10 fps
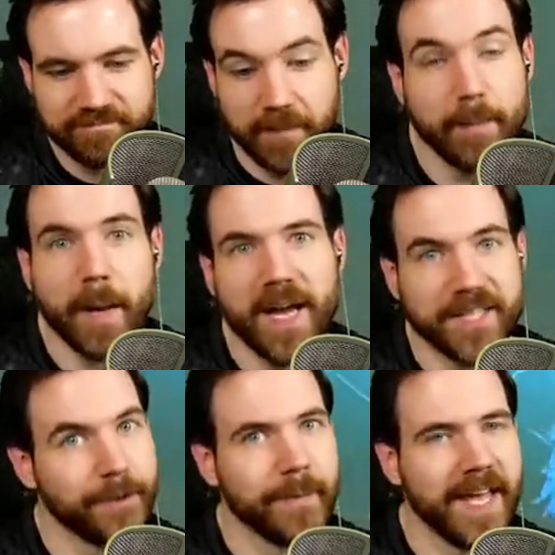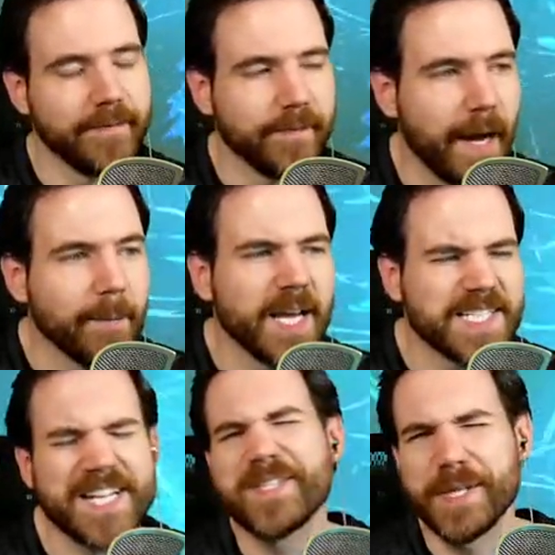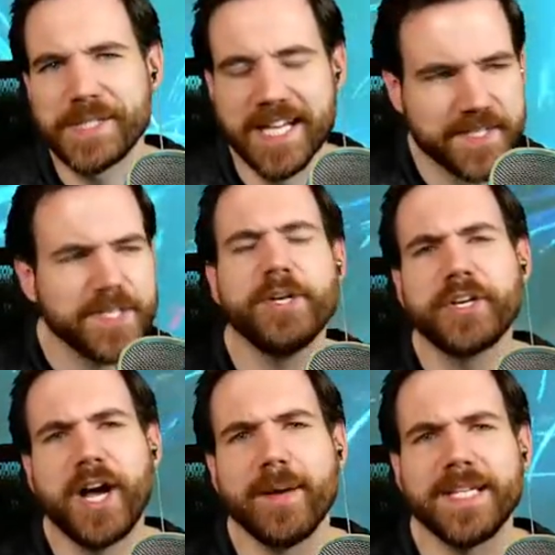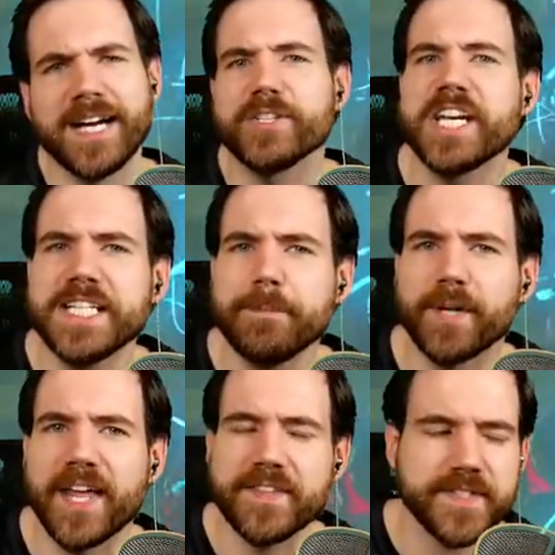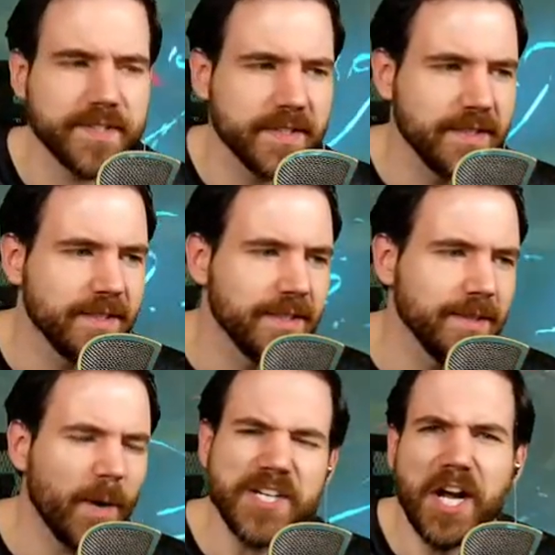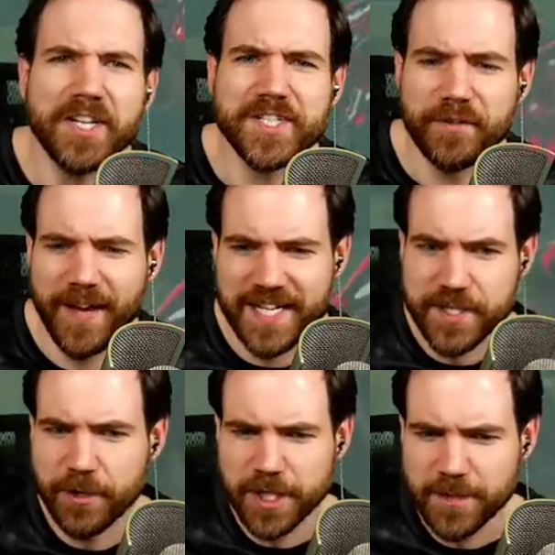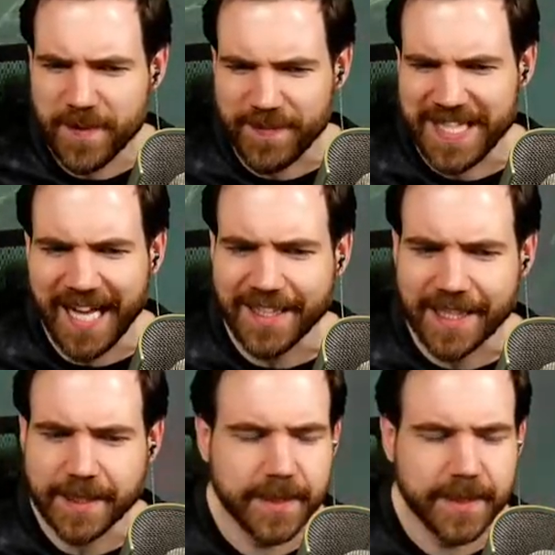I'm not mad, you're mad. I'm not tense, you're tense. You need to calm down, take deep breaths. Why are you talking so fast? You don't need to be yelling.